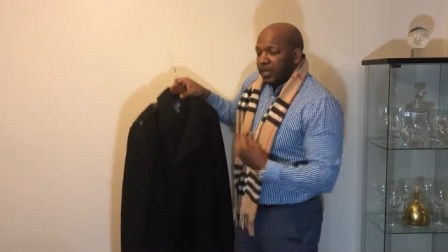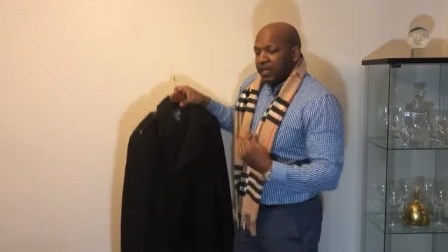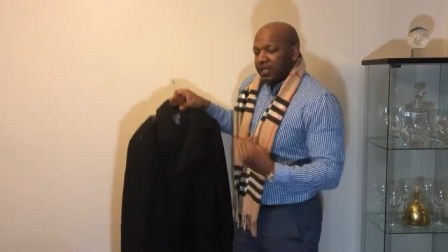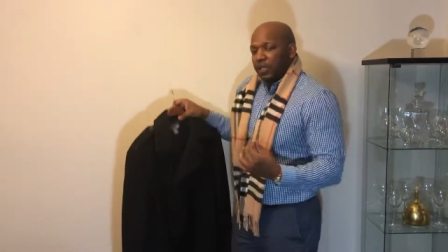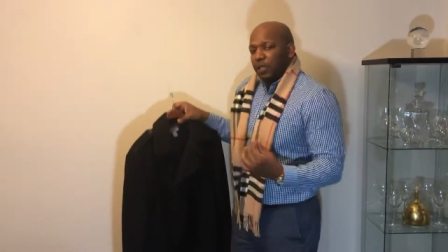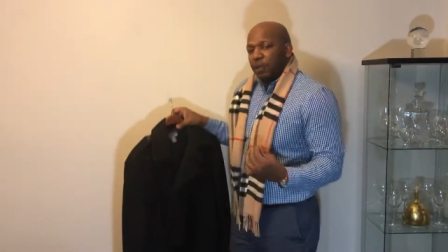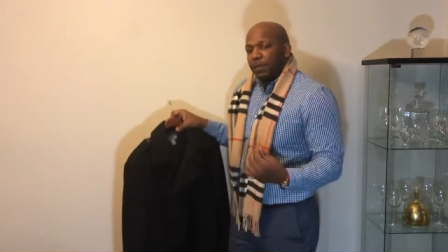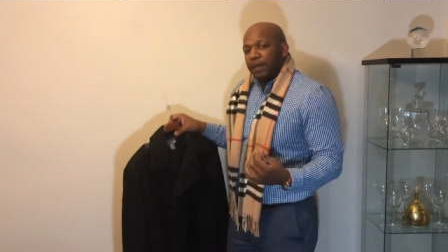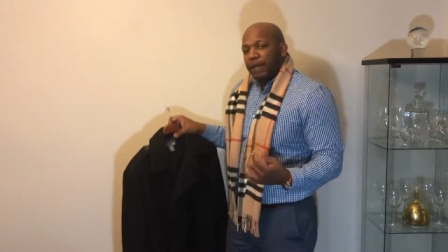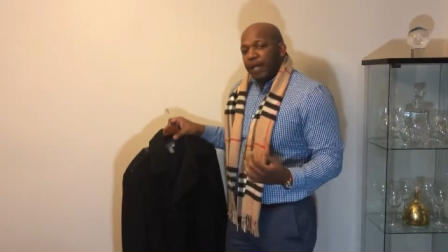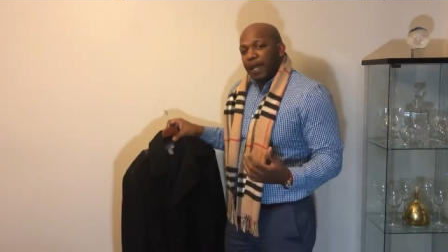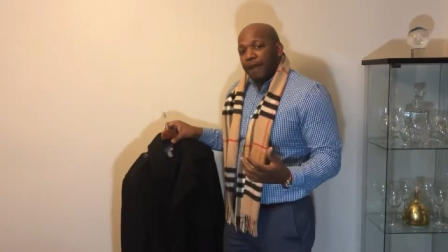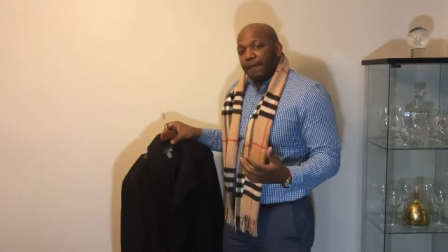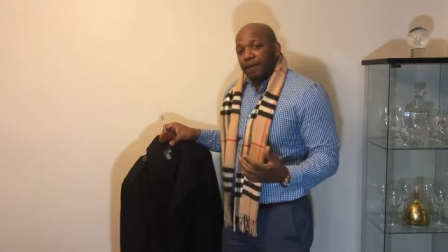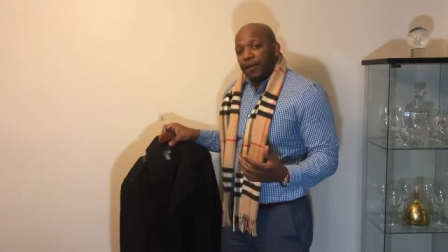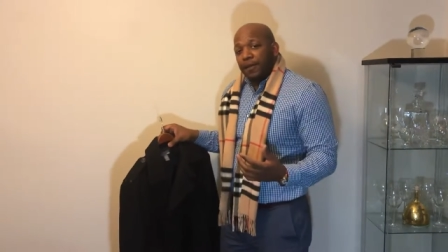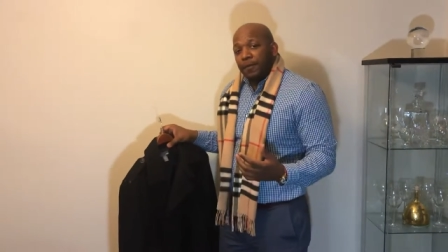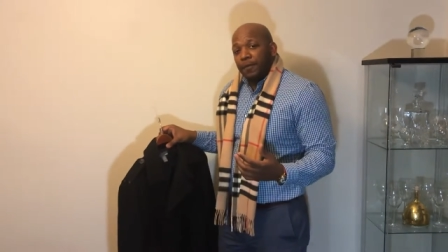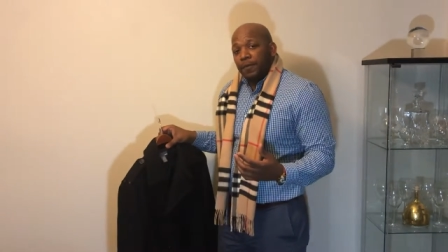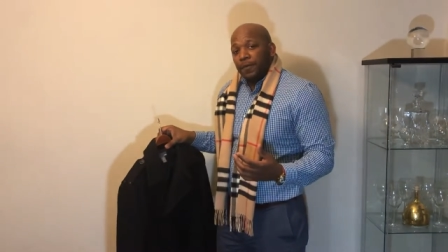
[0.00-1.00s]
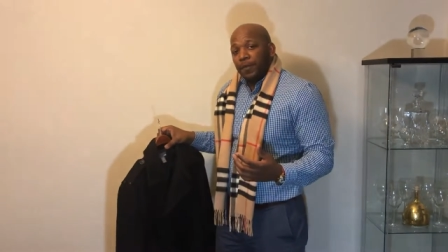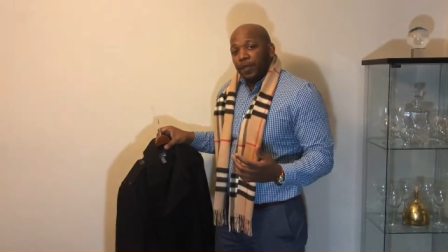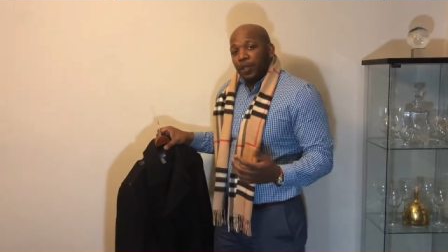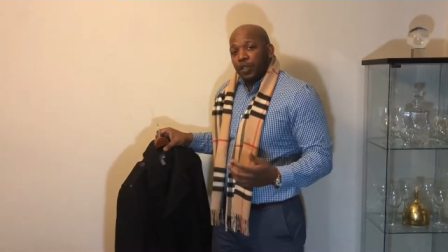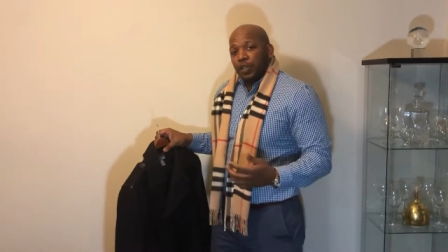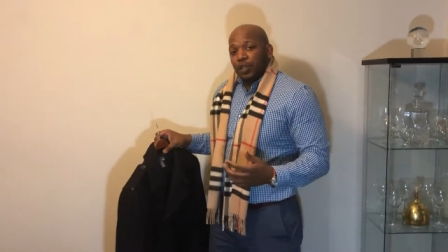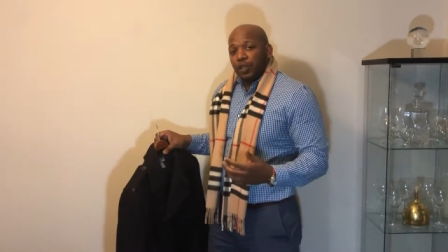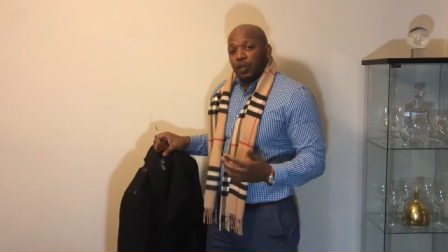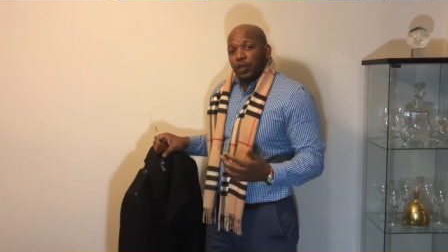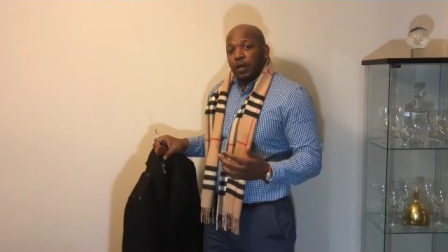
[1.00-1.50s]
It's a little bit heavy,
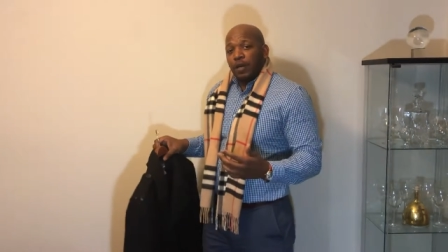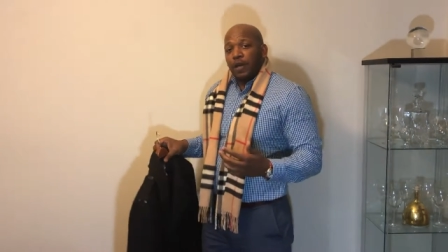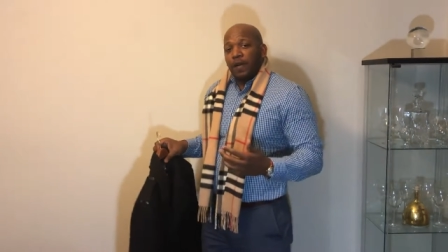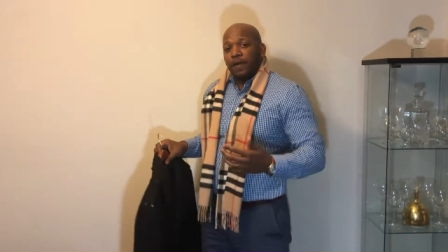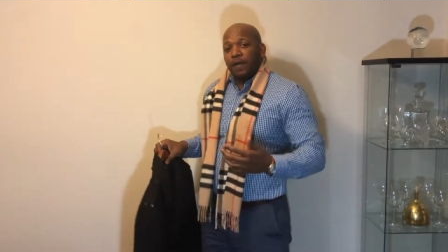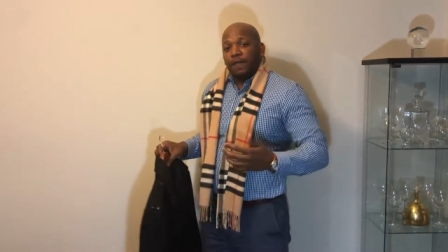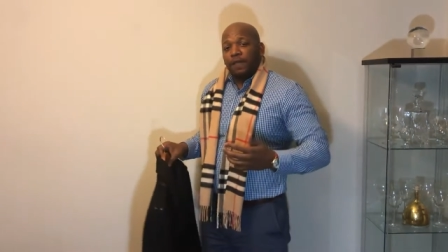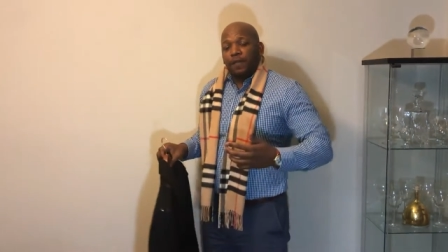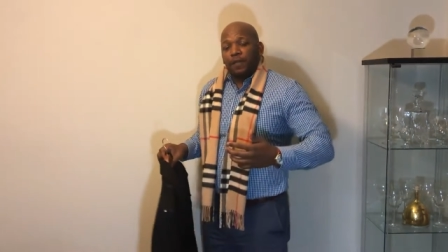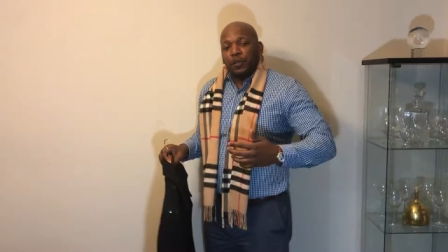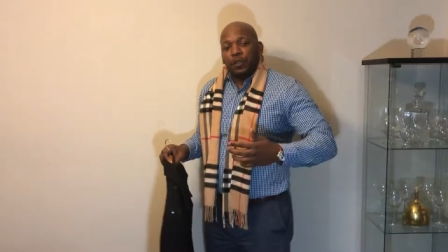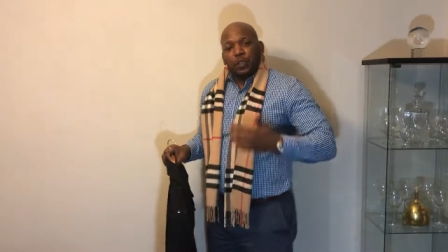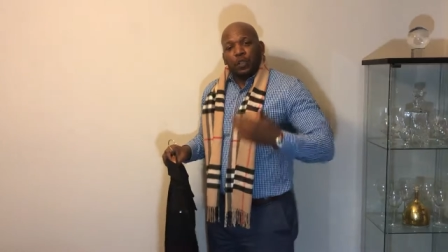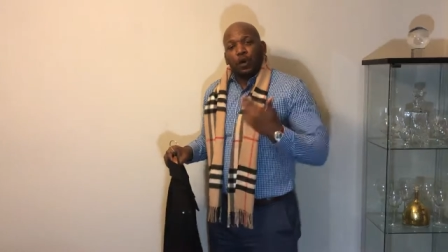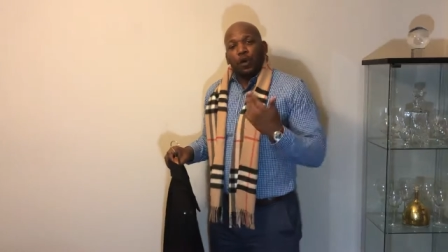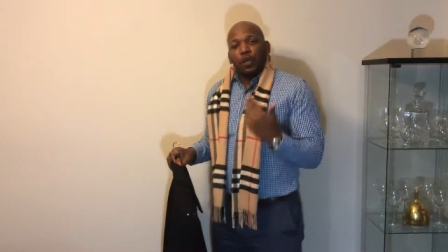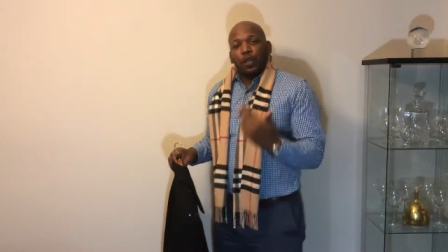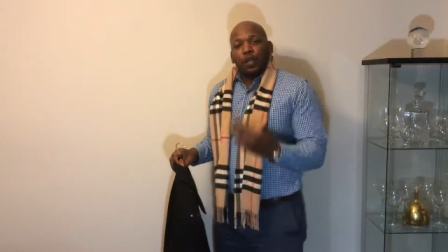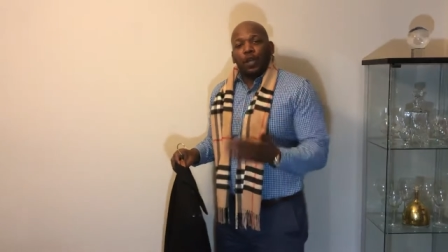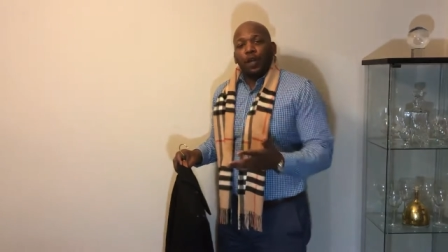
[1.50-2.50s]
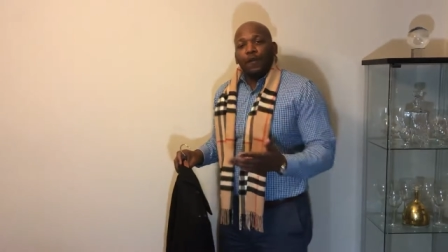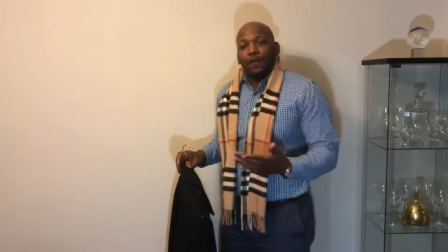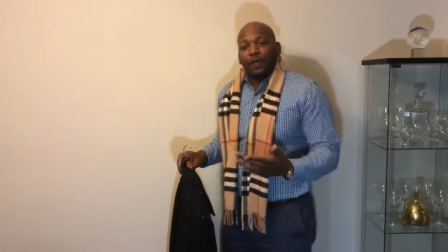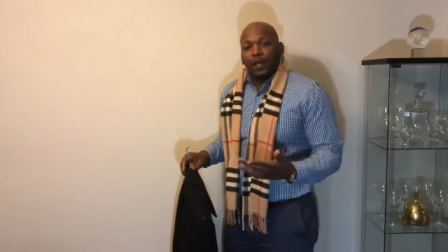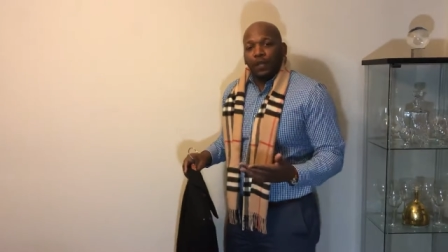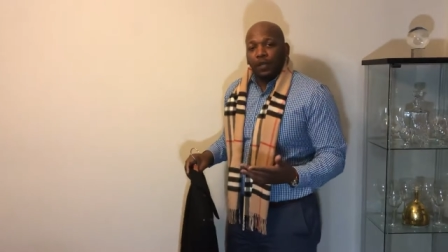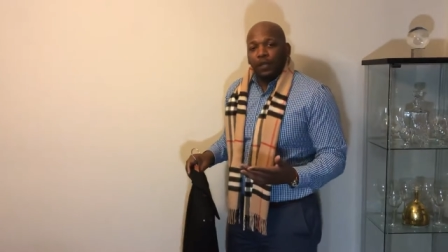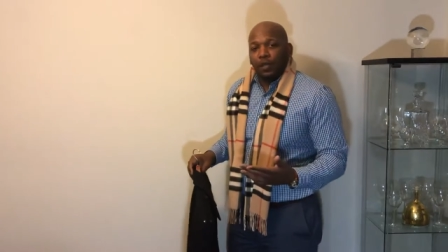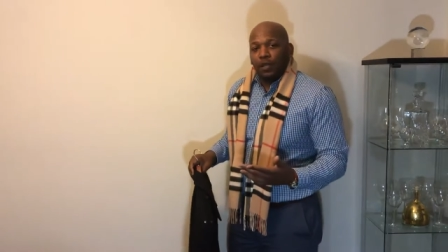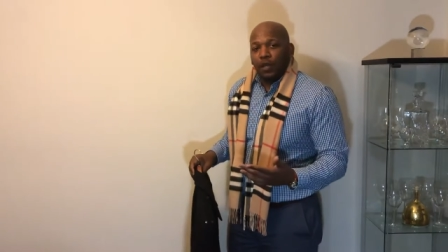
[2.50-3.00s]
so if you're starting
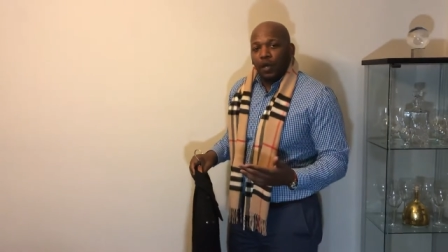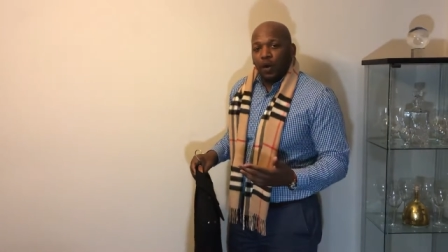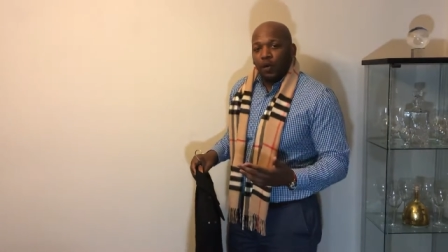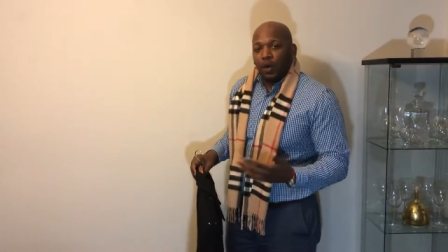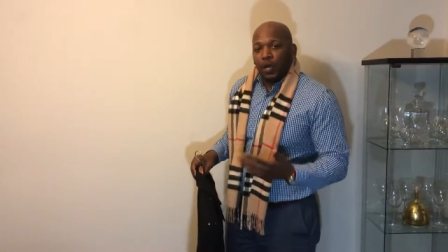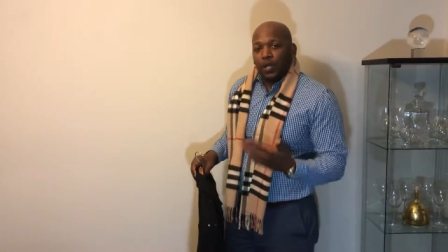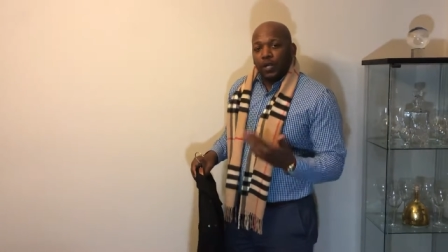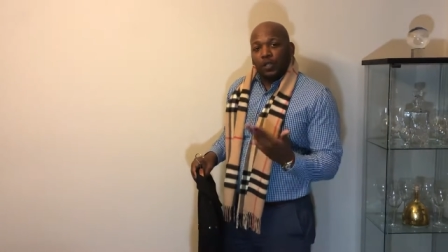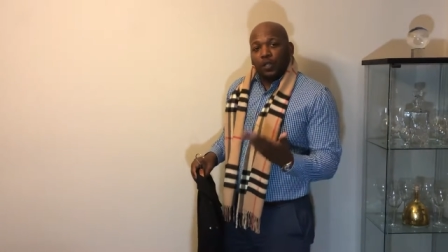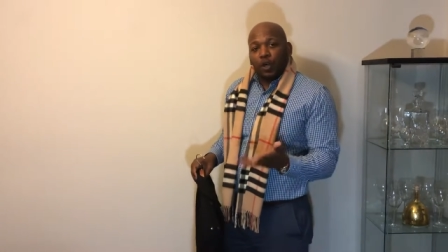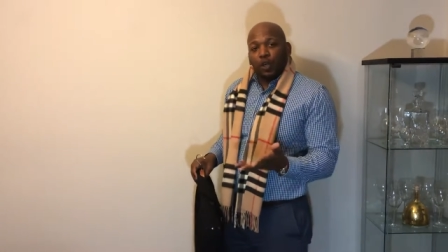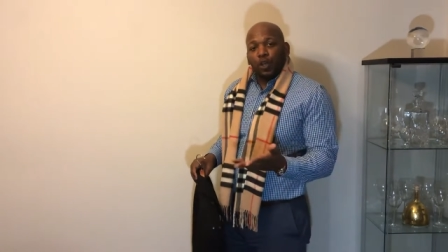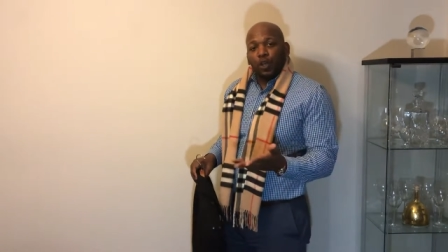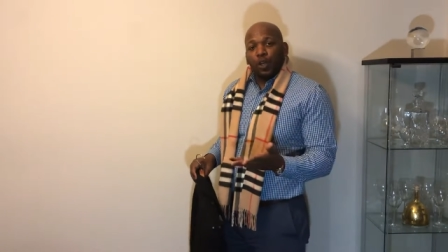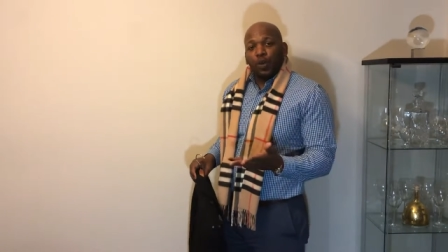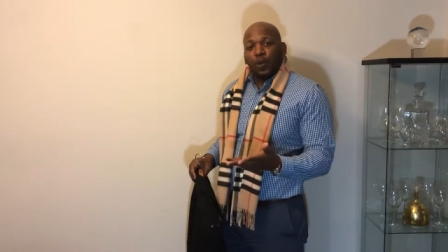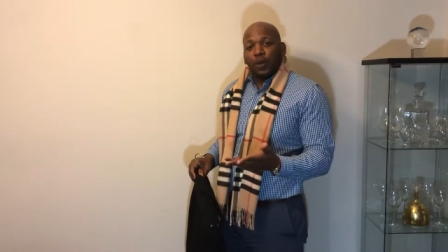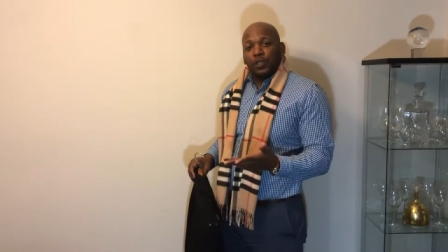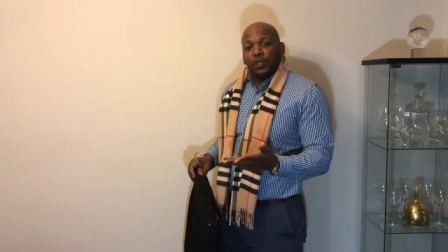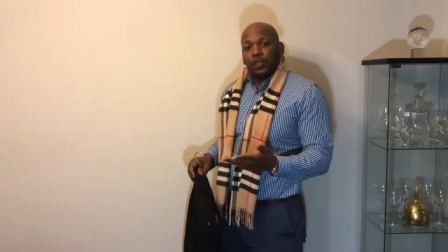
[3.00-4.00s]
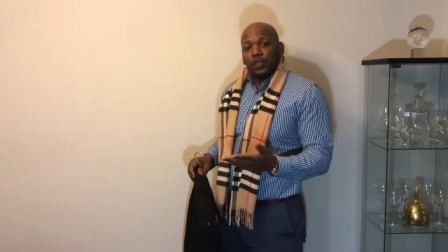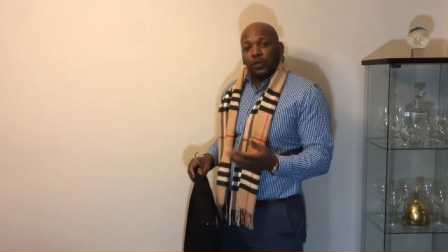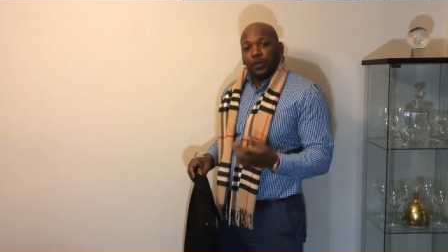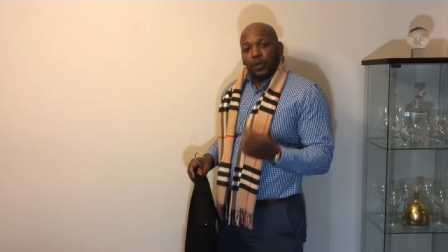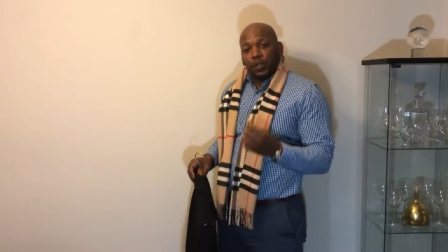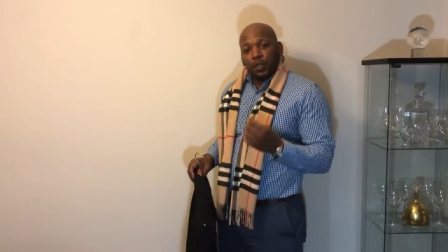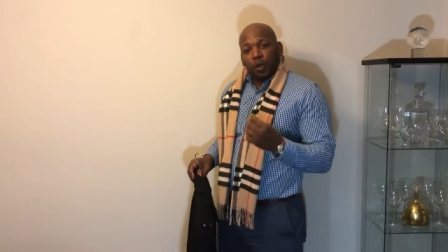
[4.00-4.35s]
off getting a coat and you don't know what to do,